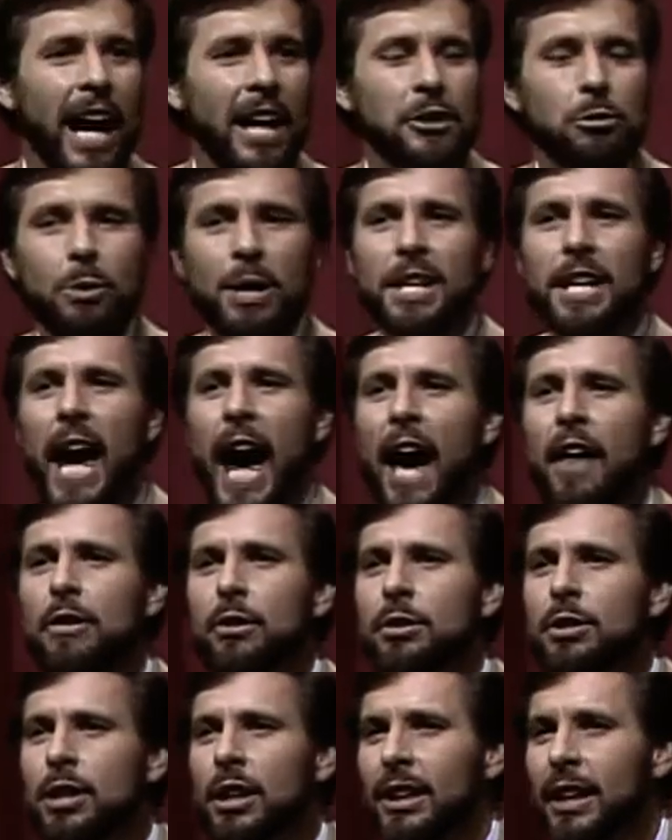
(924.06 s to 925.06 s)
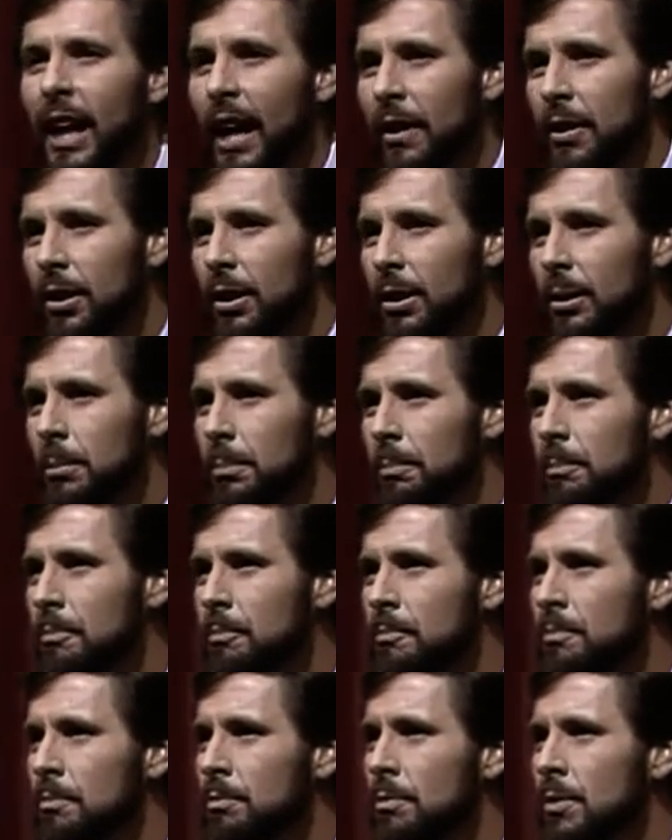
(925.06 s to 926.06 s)
as we gathered together,
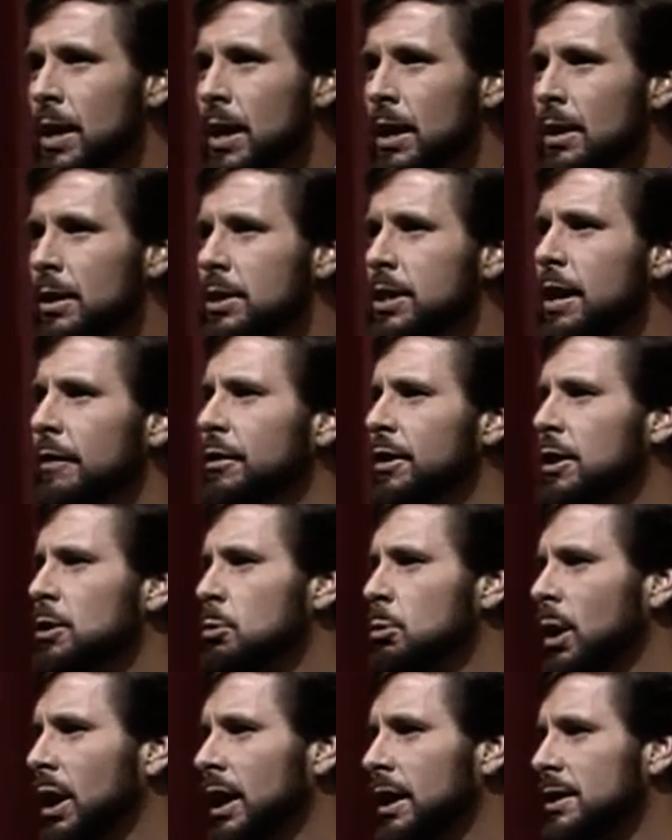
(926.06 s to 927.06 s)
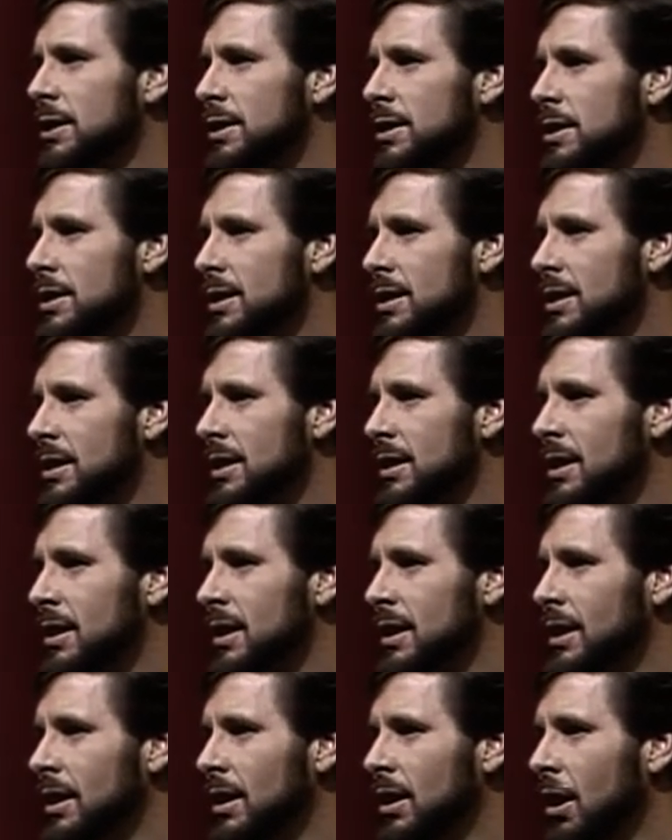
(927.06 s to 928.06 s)
different ones
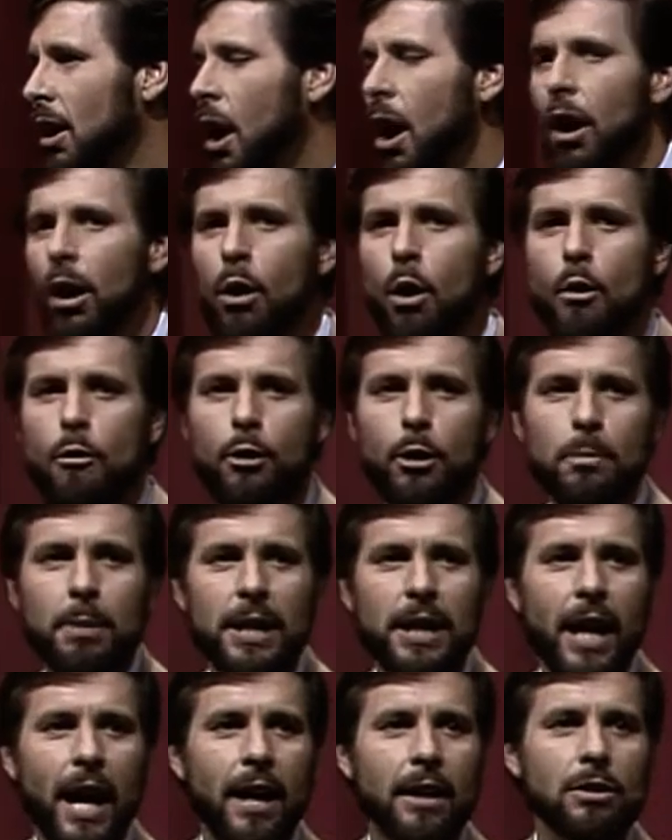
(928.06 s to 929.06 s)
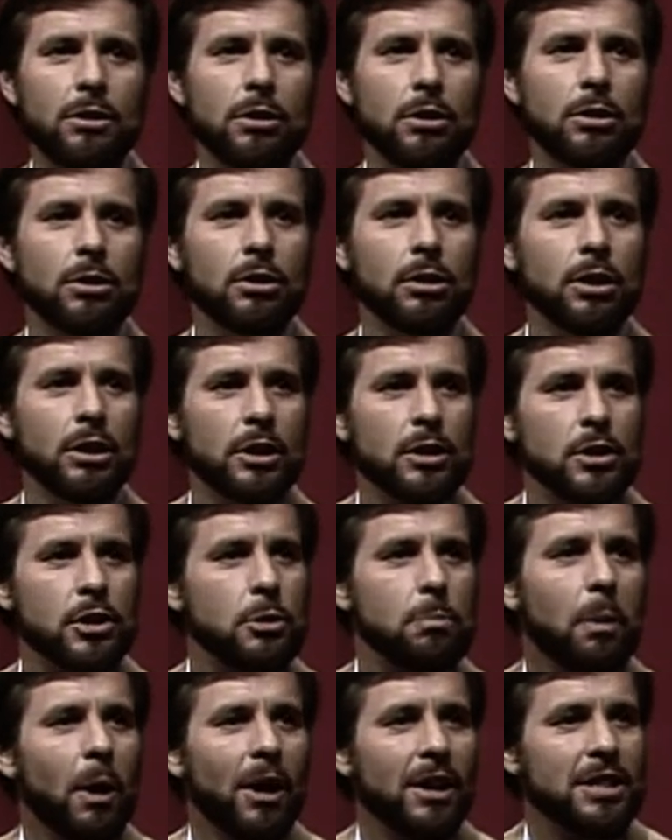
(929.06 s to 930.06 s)
all over began to
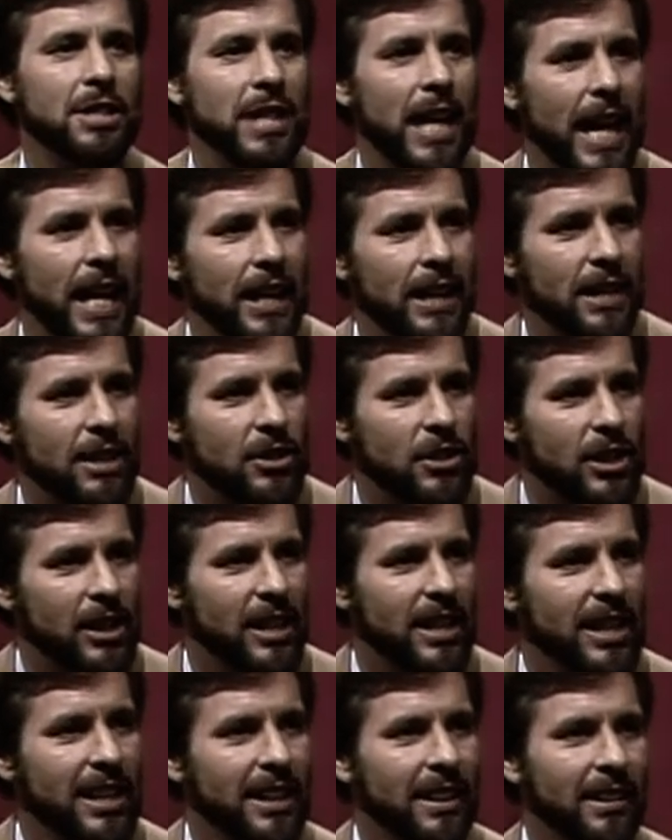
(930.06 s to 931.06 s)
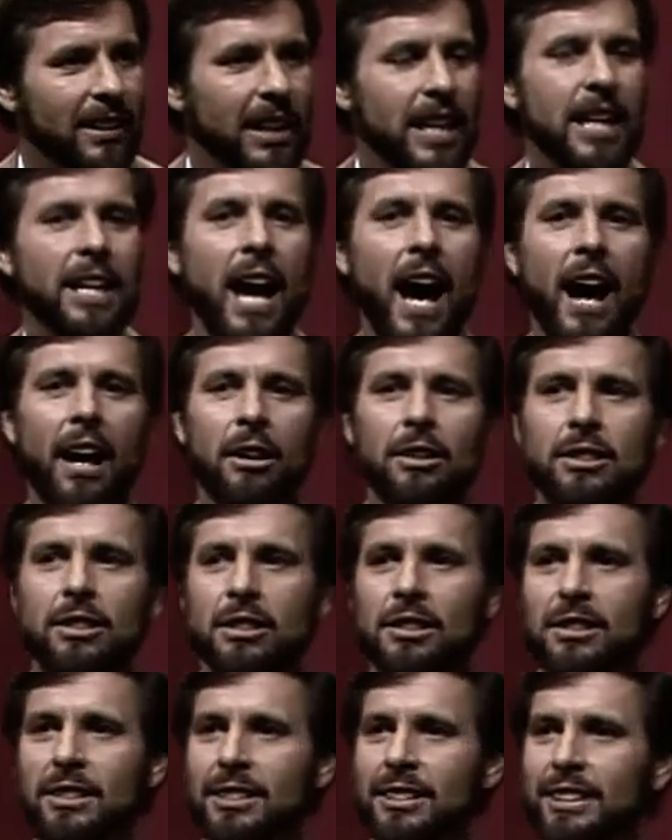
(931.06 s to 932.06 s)
spontaneously lead out
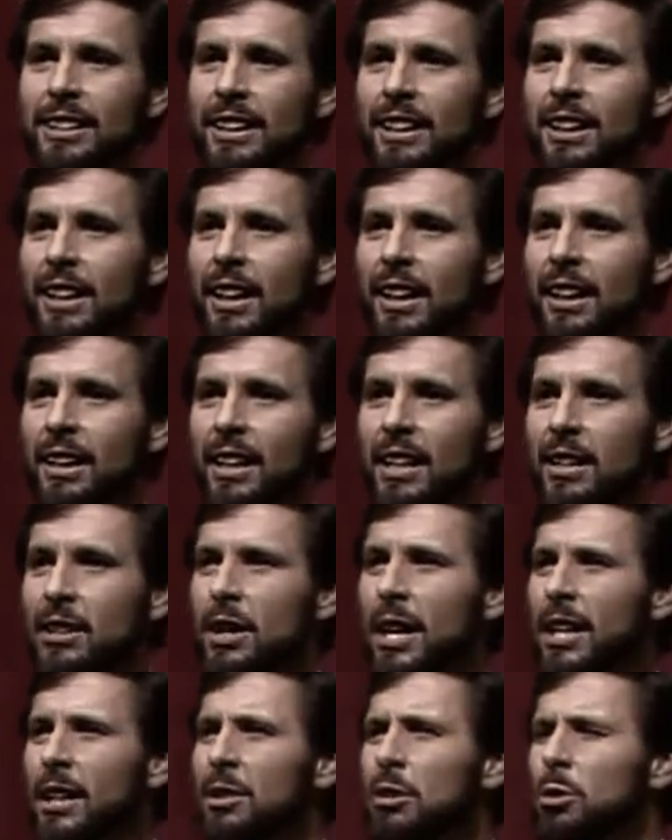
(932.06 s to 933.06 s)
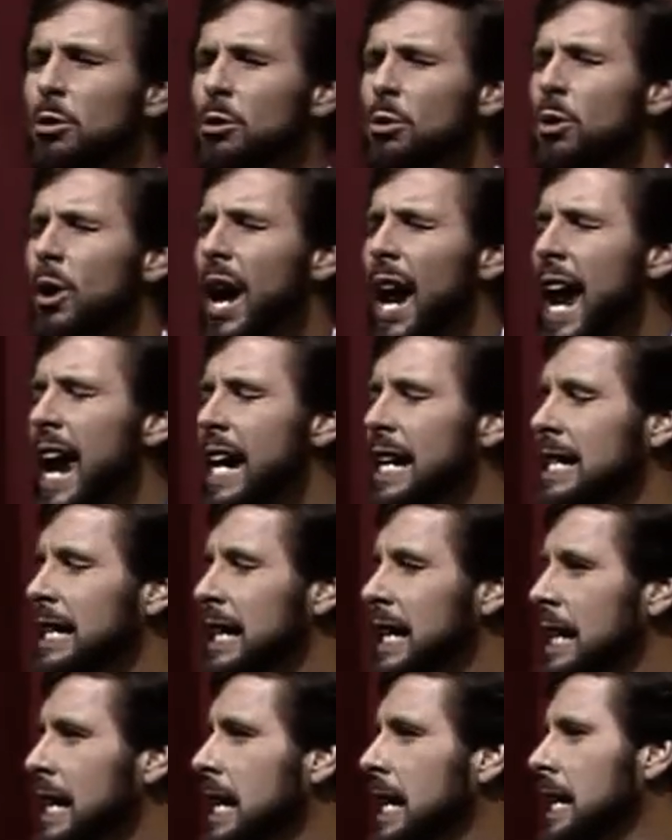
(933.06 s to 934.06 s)
in, in, in great
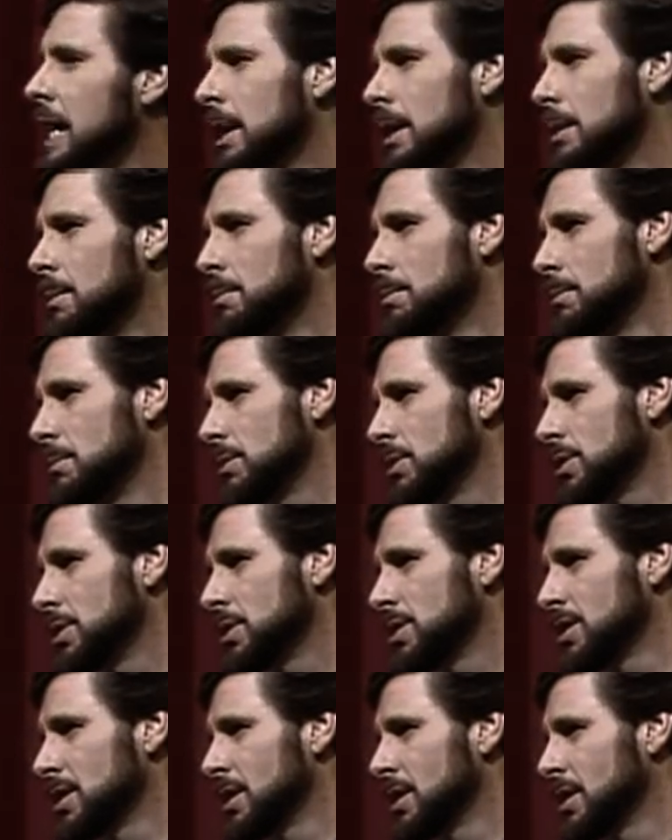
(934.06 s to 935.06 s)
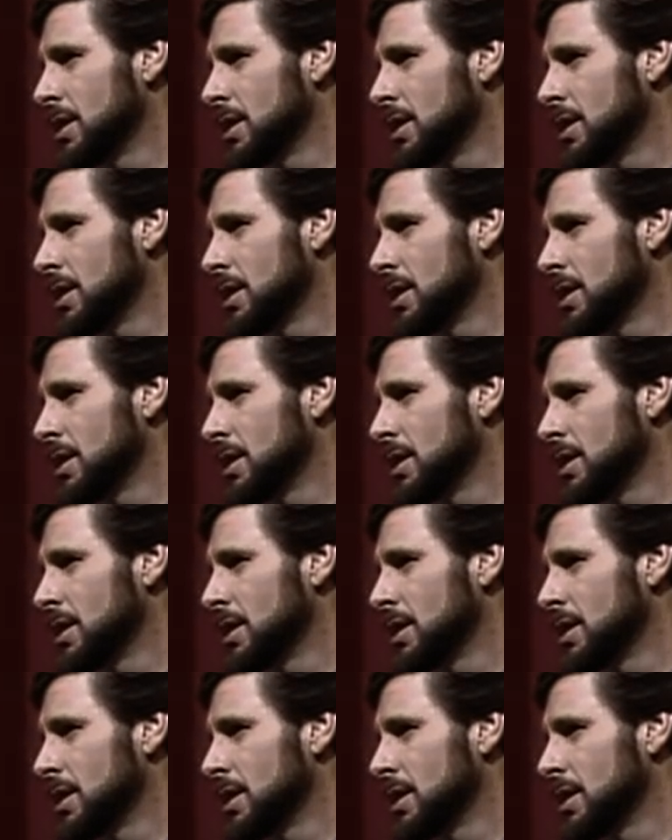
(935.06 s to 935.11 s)
hymns